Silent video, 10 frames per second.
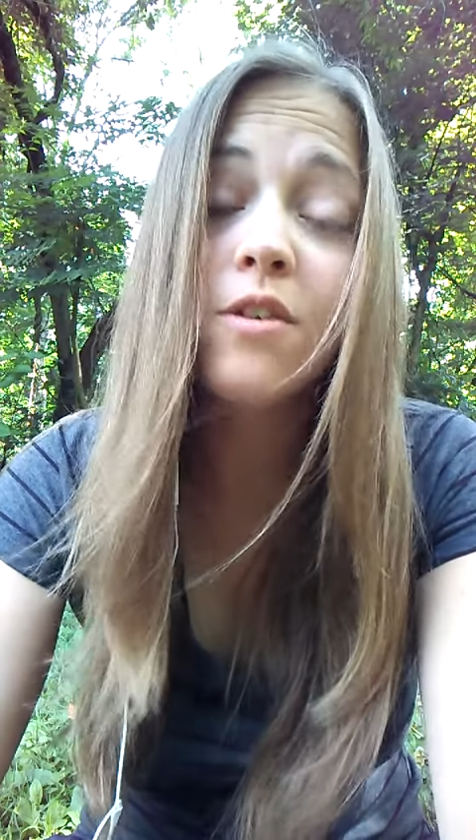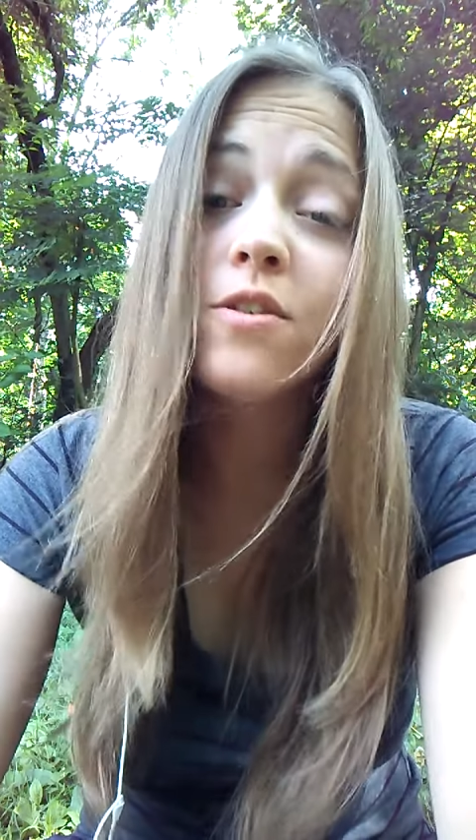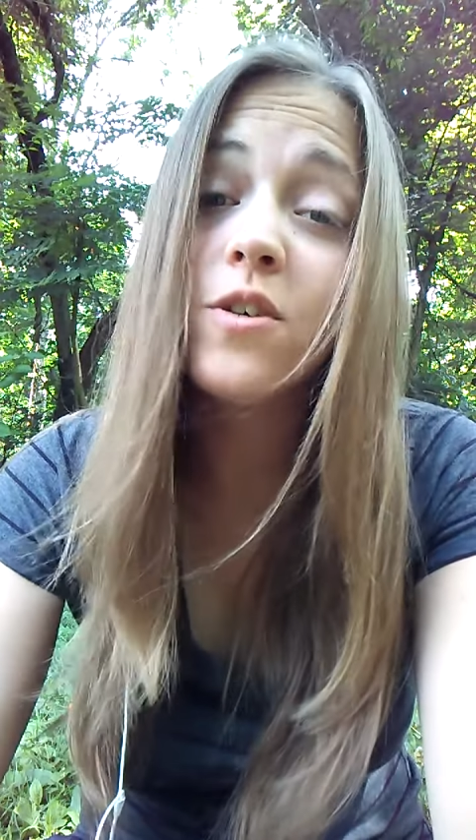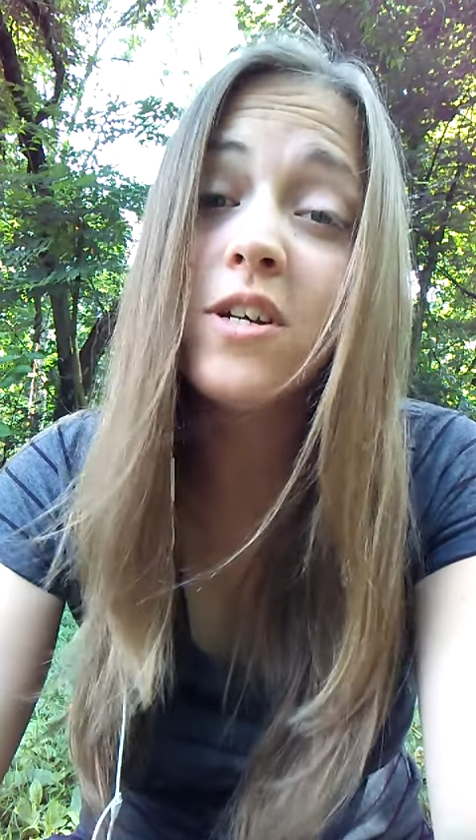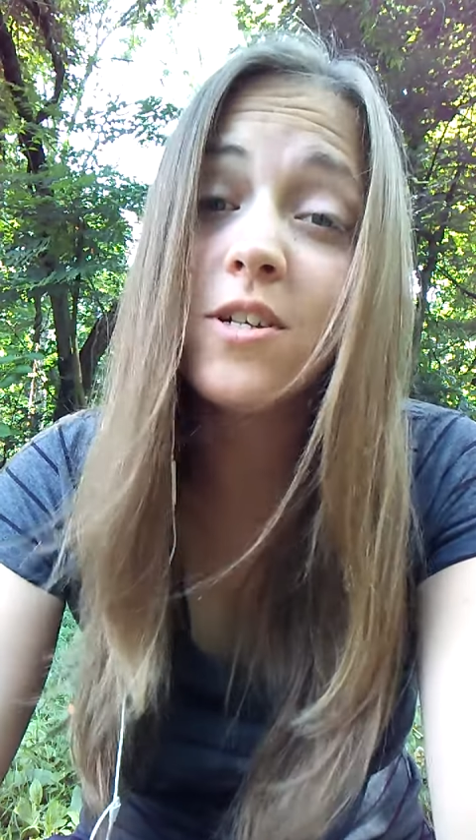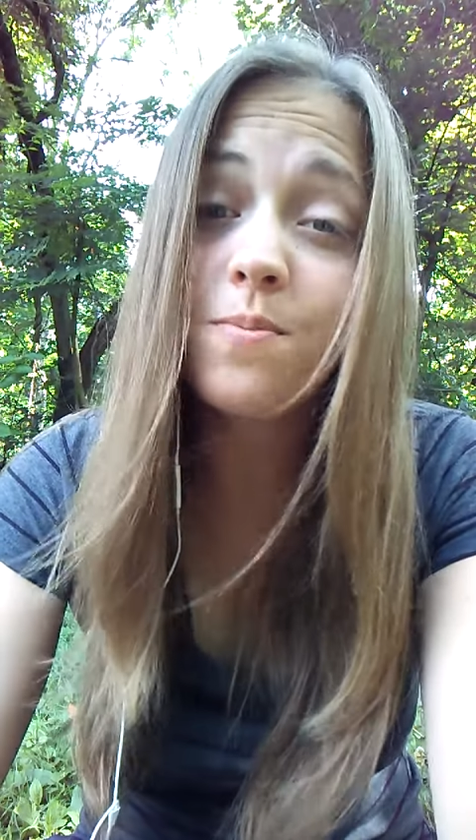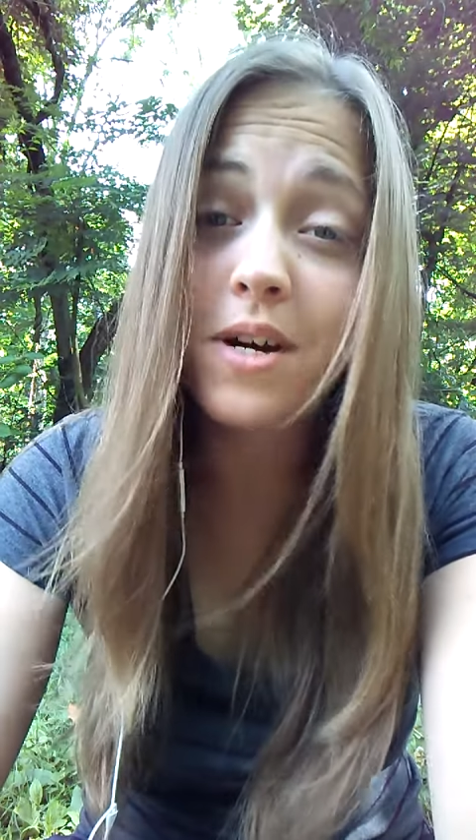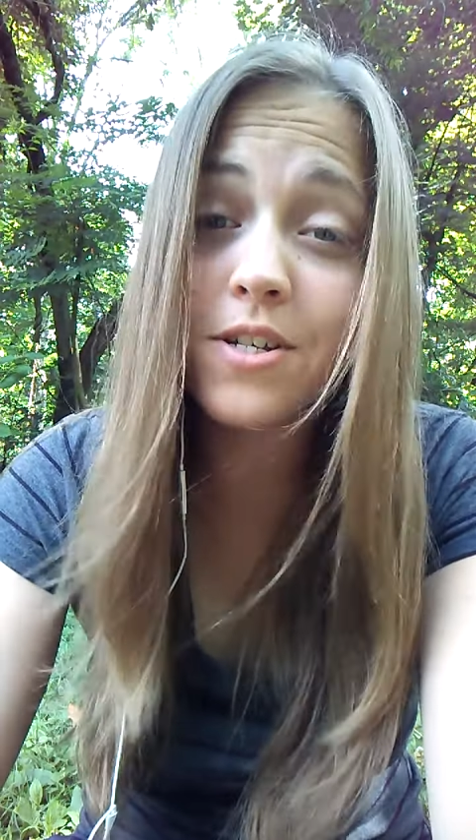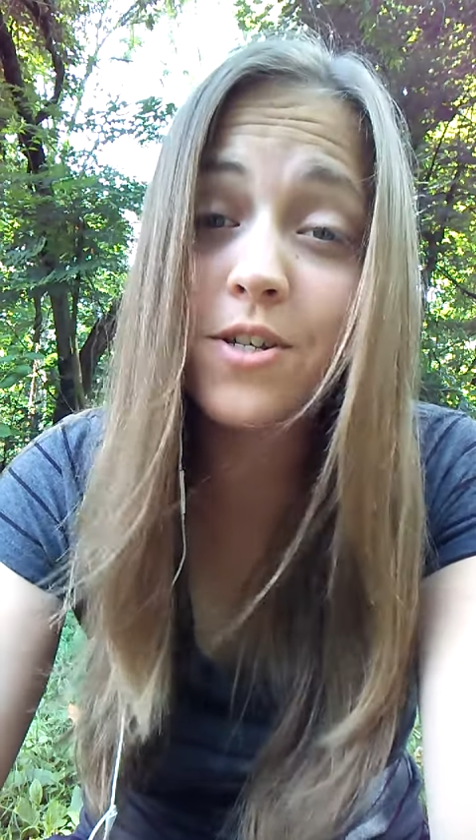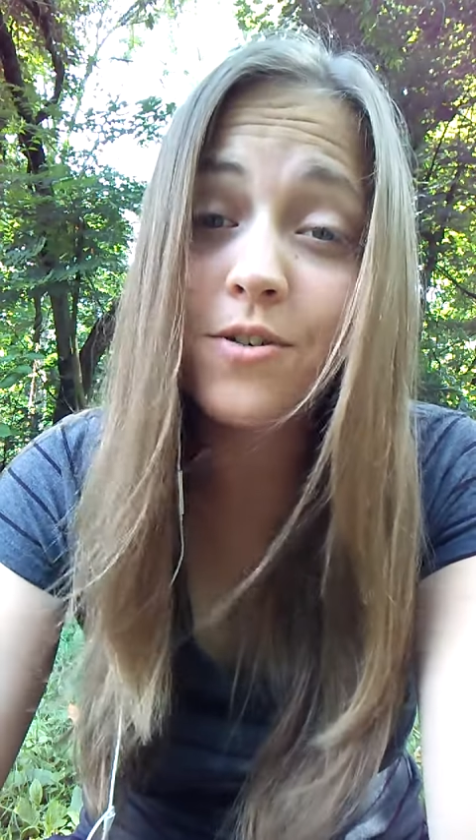So here's
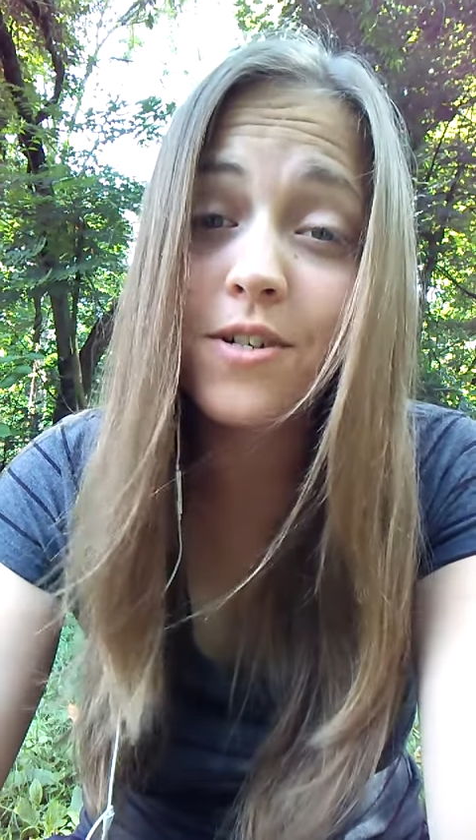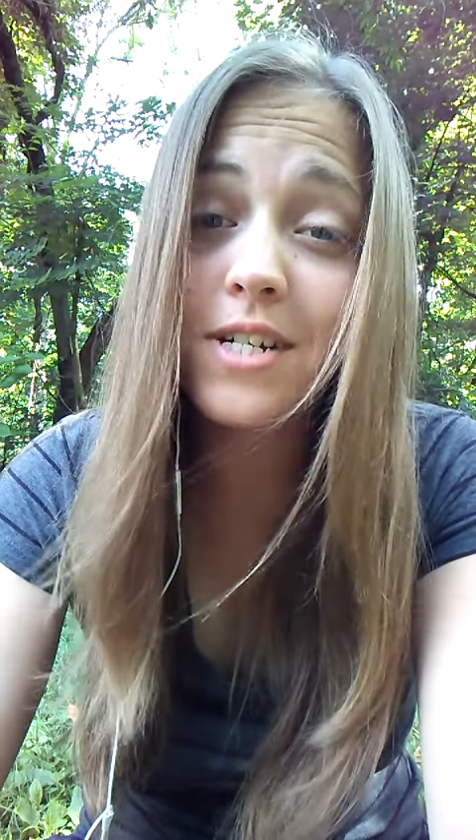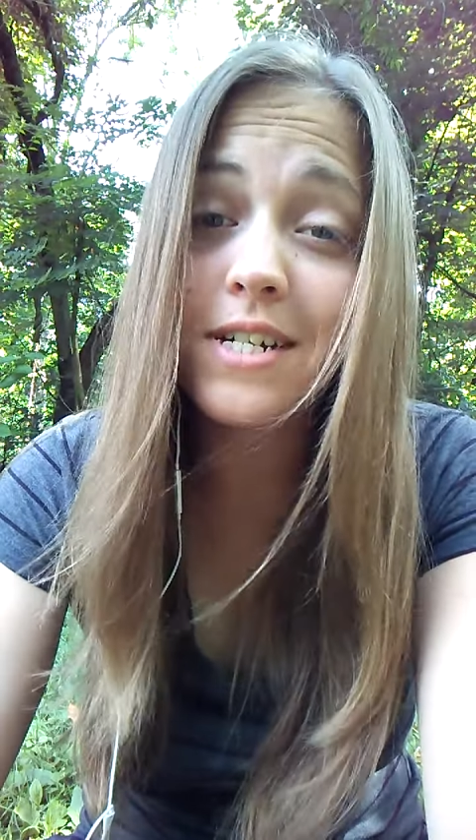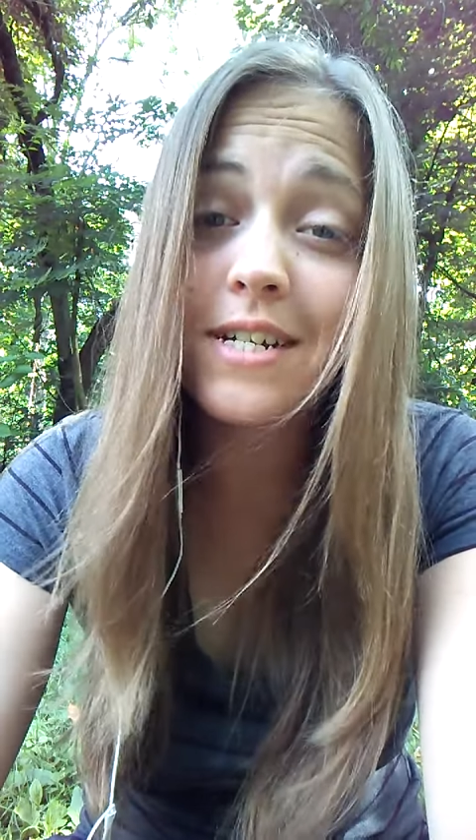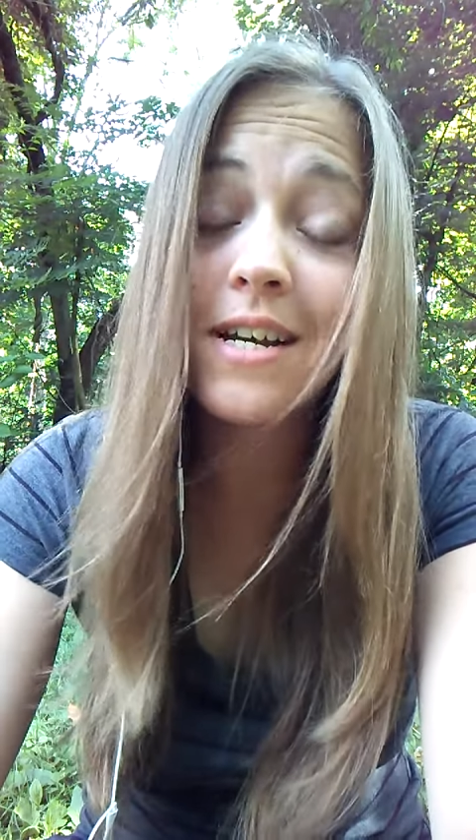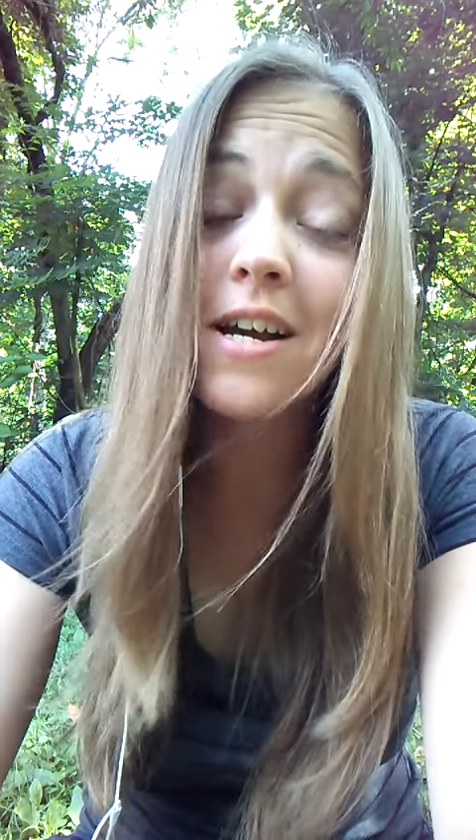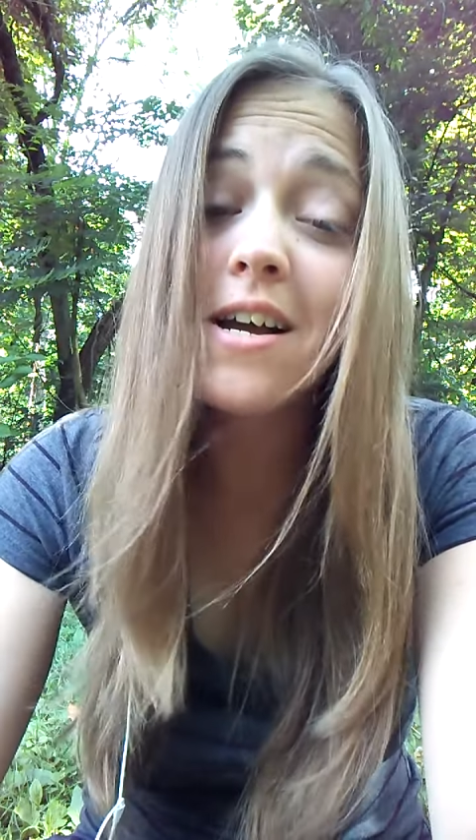my story